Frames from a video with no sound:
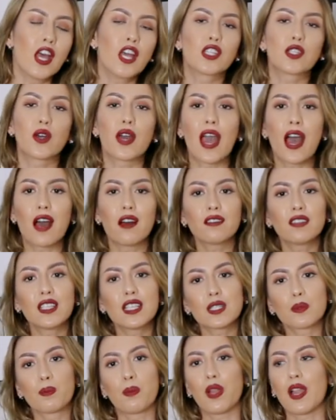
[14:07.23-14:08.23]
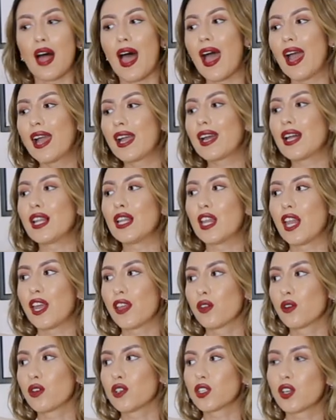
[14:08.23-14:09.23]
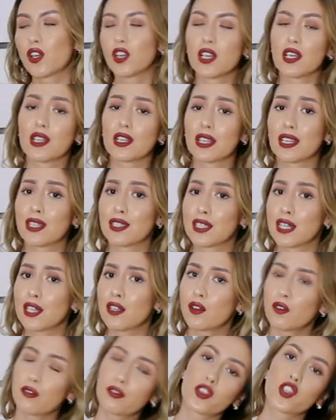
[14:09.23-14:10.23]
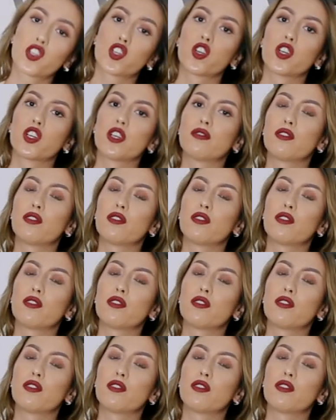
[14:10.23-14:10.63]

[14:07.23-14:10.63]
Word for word: So I have this black leather skirt and I can tell you for sure,